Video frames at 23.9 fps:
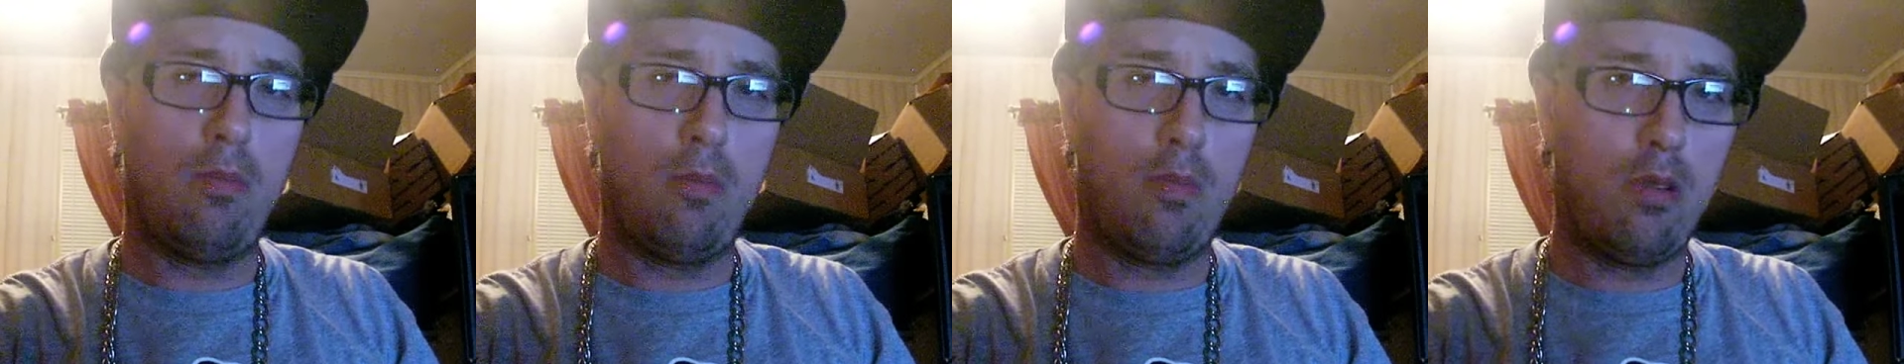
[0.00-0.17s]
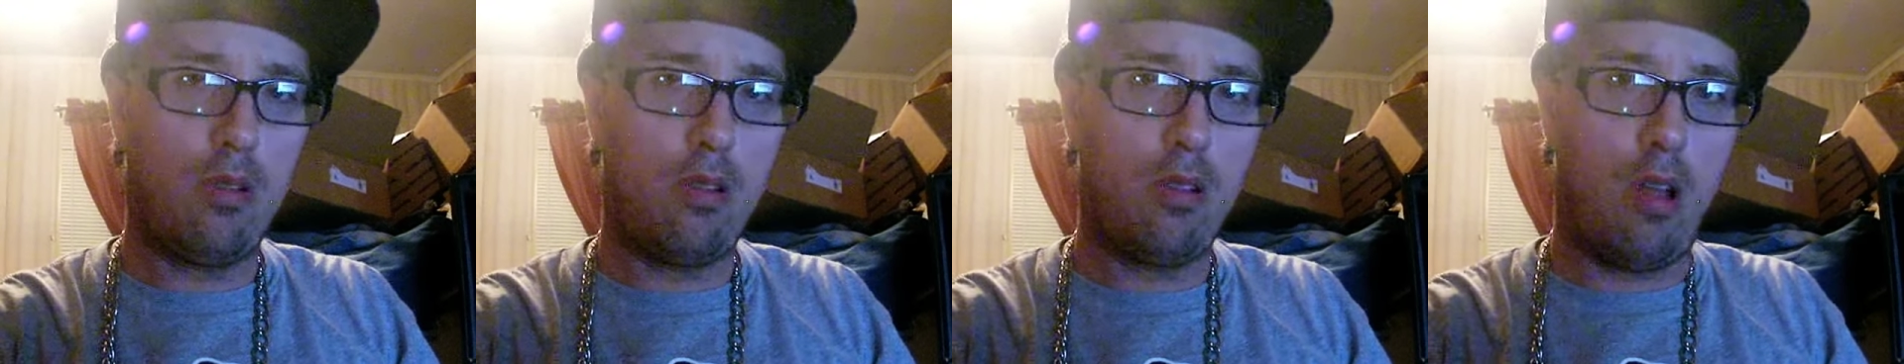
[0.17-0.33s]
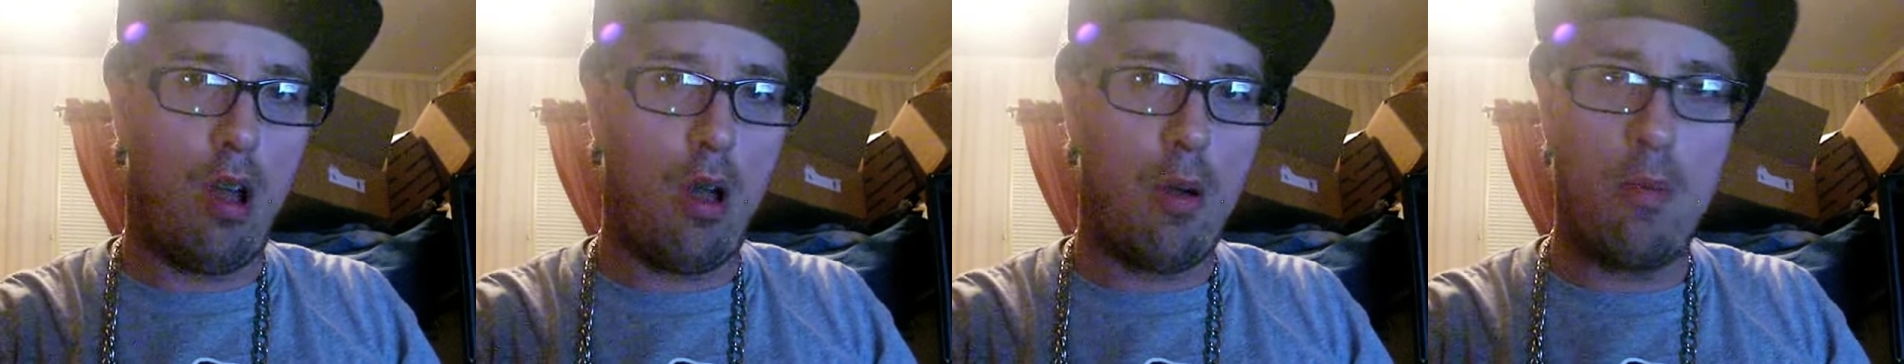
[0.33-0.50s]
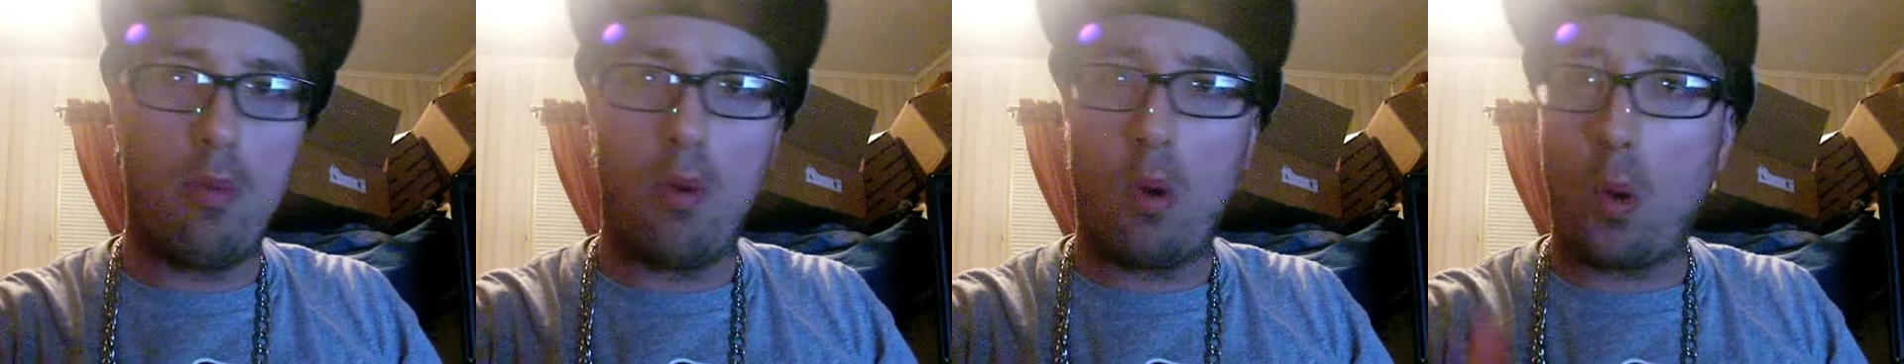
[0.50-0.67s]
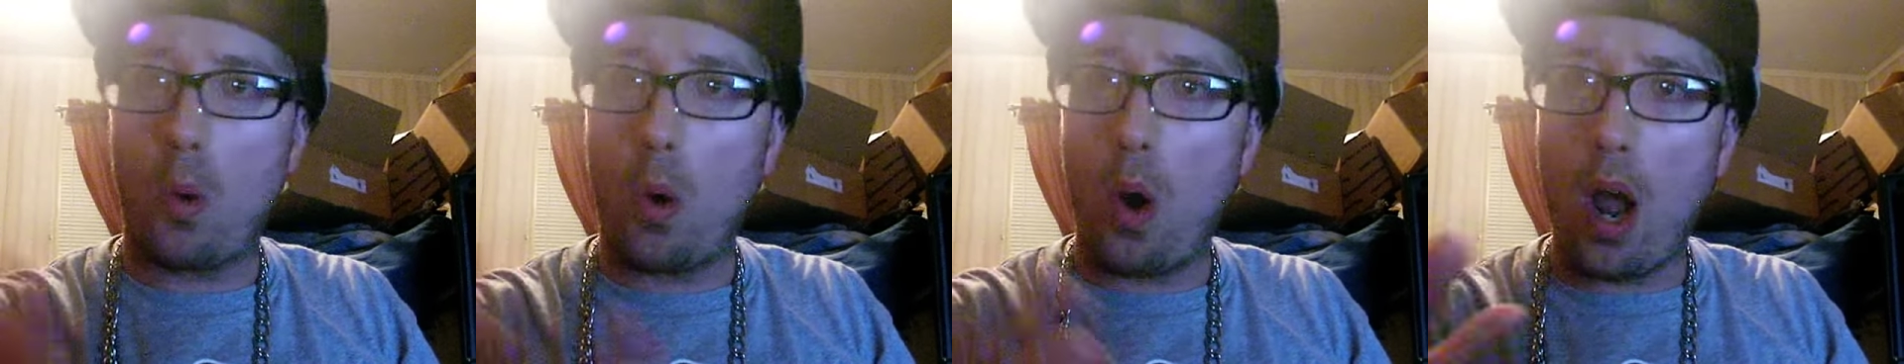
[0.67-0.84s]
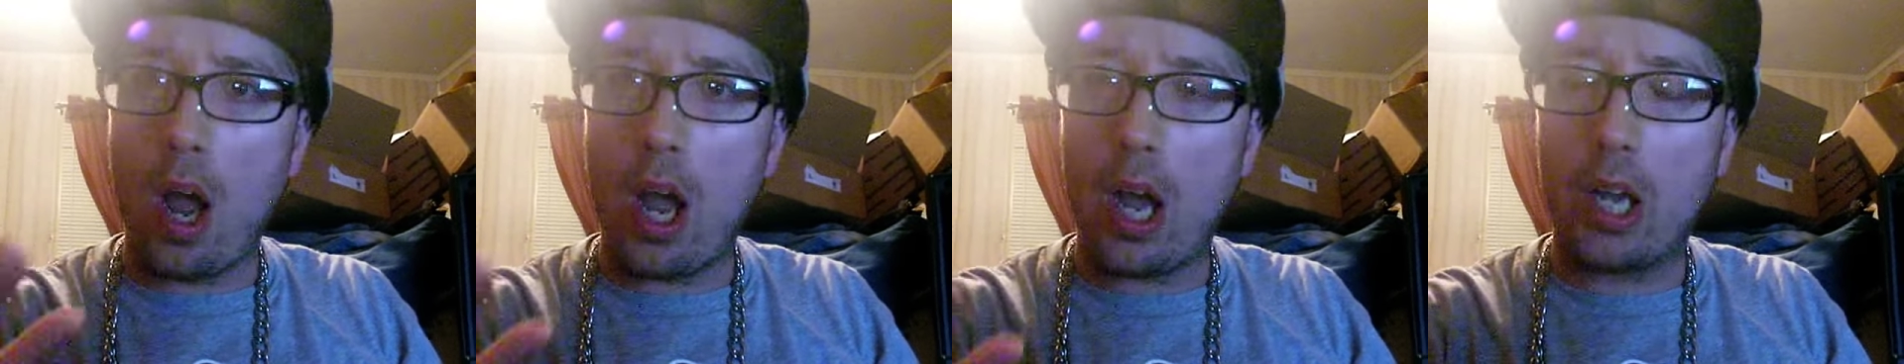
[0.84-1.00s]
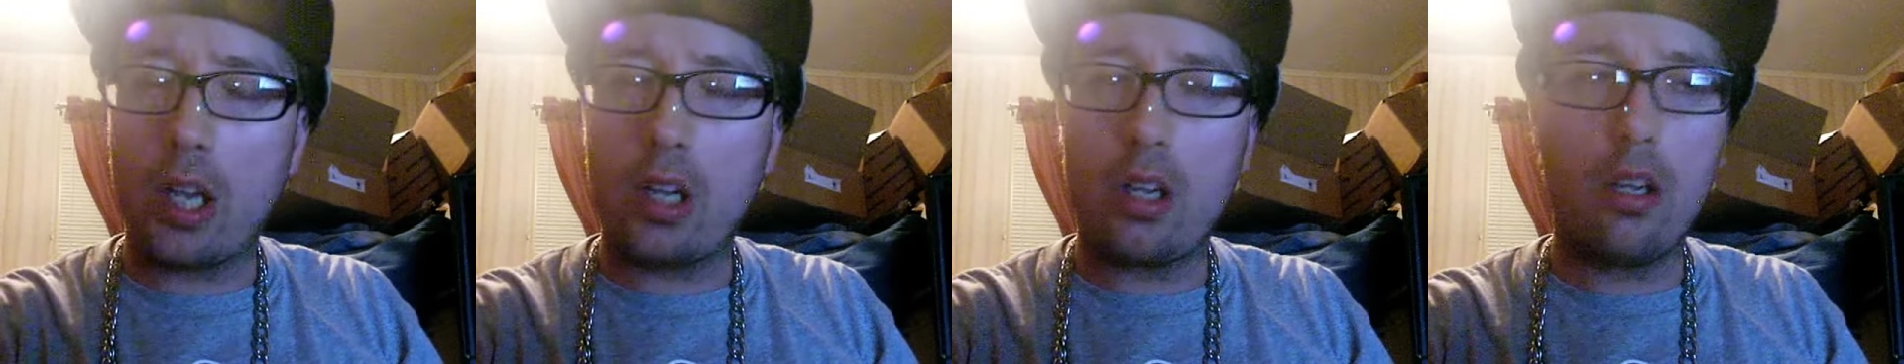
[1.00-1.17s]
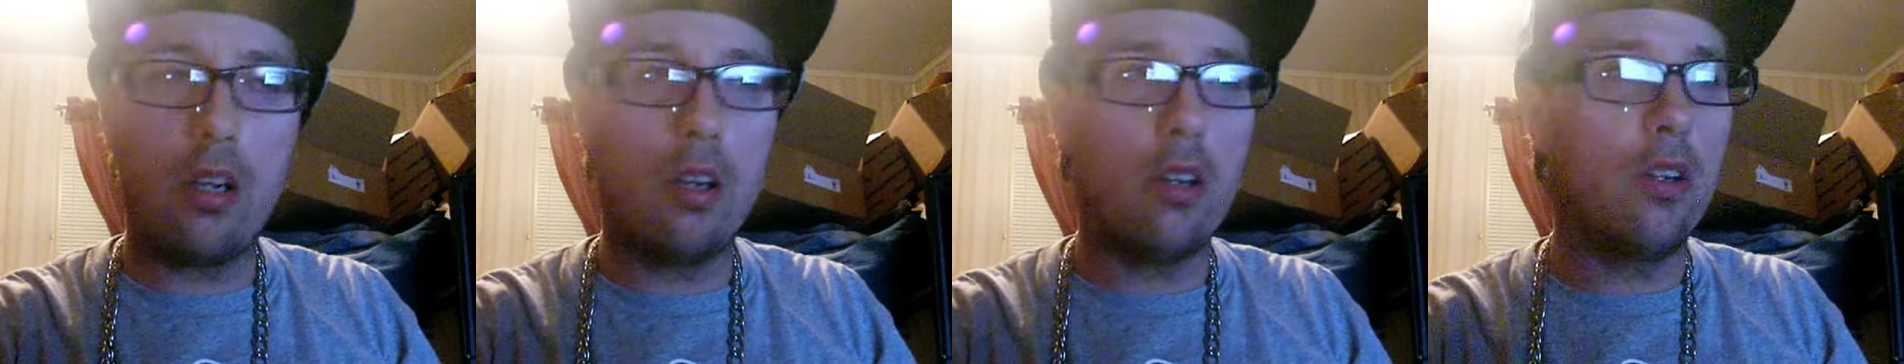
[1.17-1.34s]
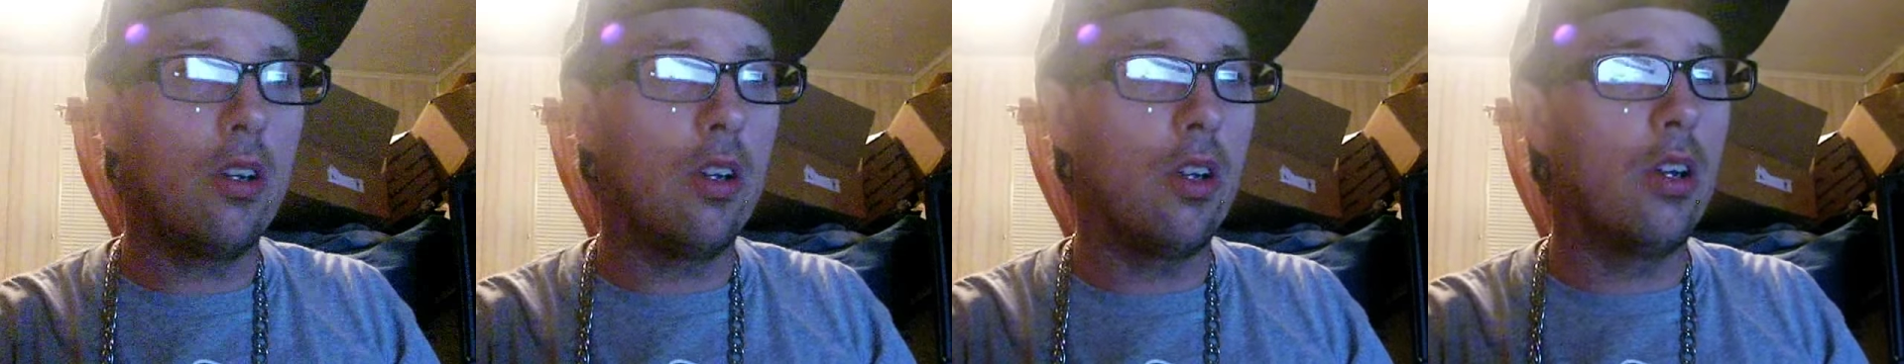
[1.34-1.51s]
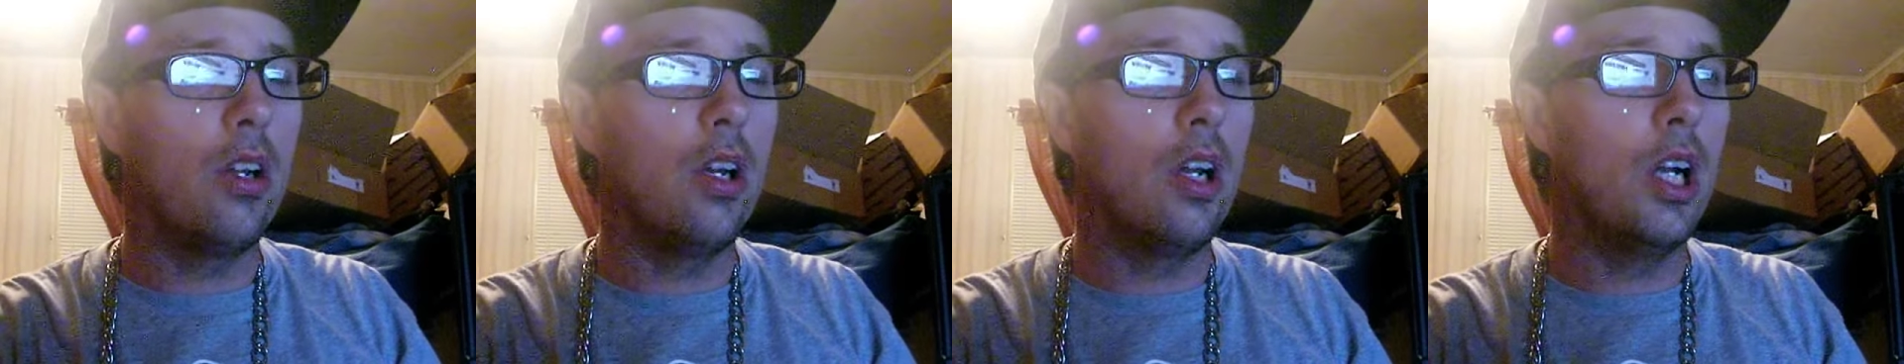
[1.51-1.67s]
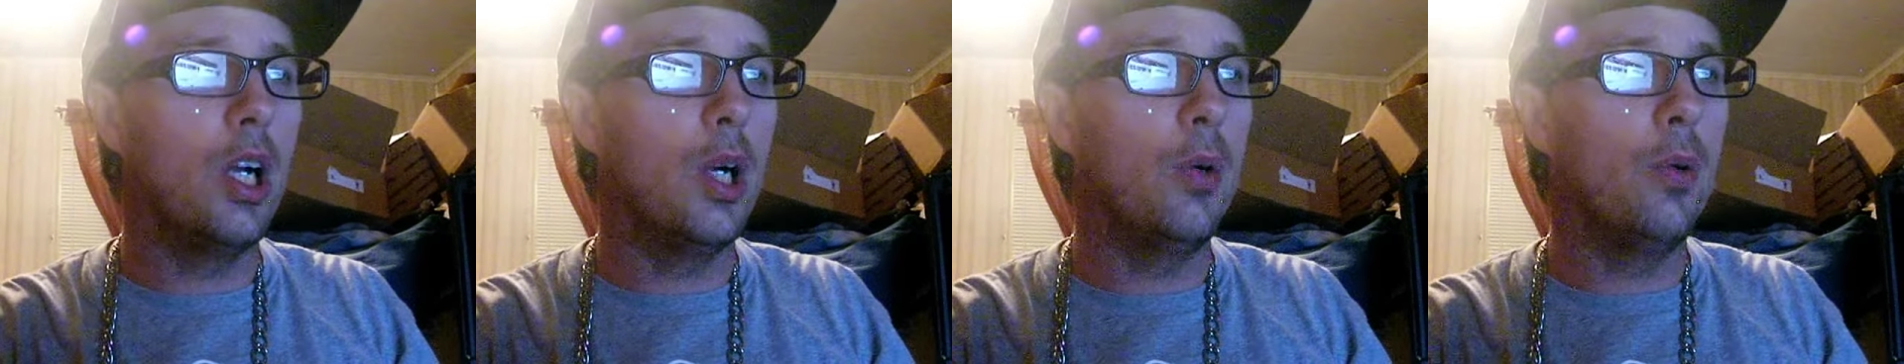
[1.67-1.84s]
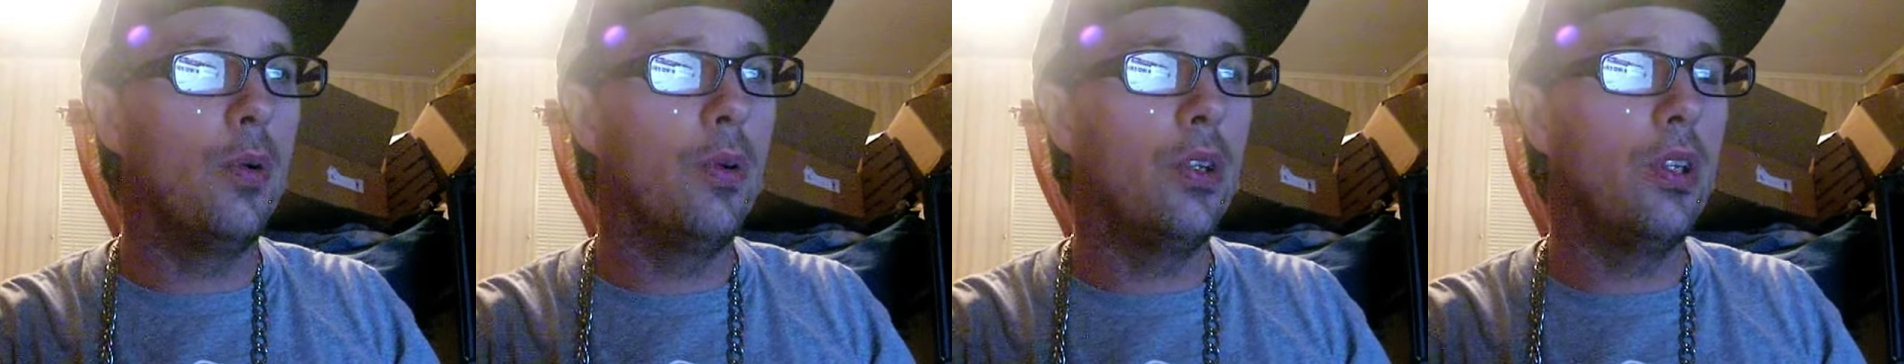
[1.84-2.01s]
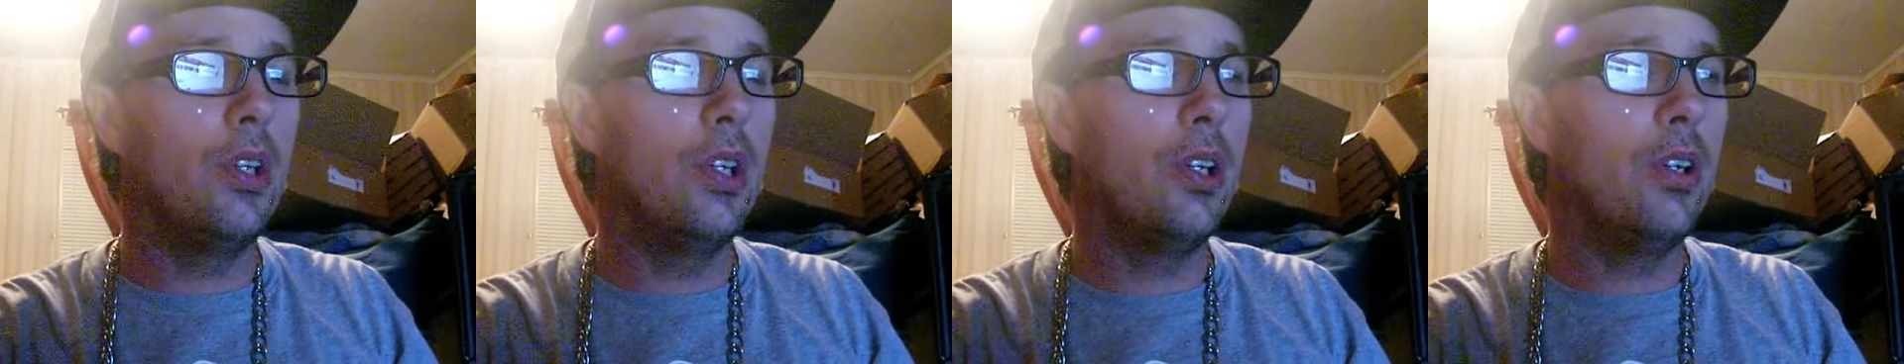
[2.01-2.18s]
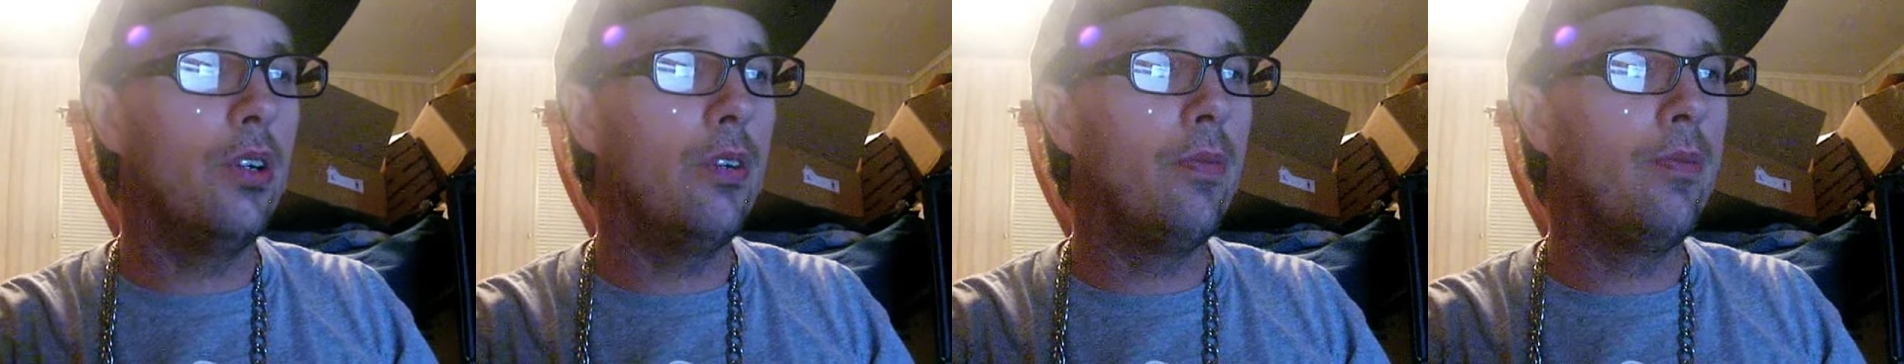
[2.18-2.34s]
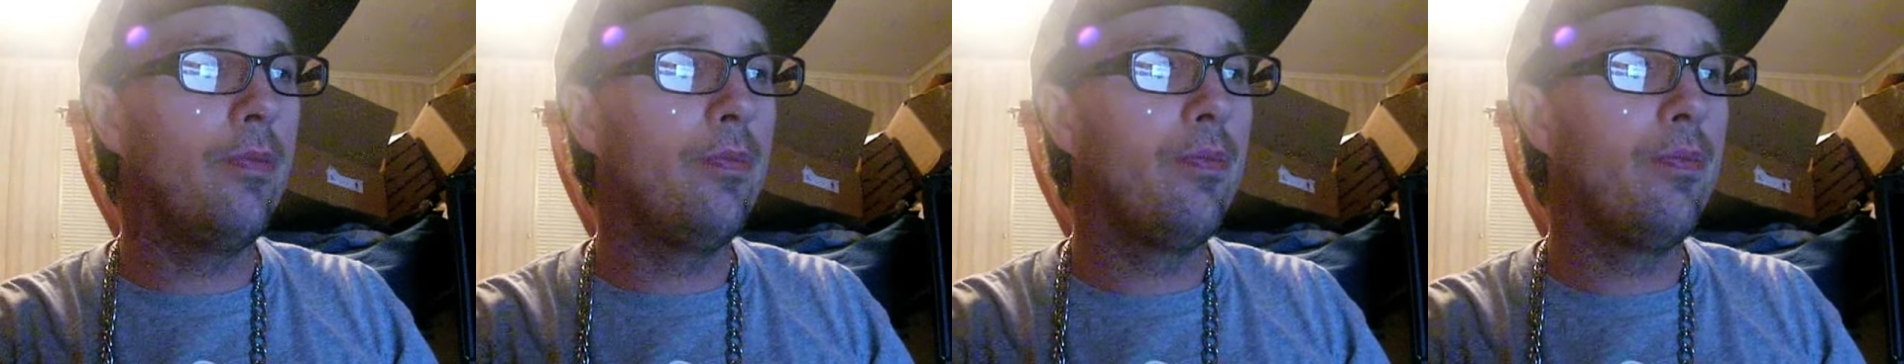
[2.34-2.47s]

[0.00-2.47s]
it's all Morocco, you know how we do.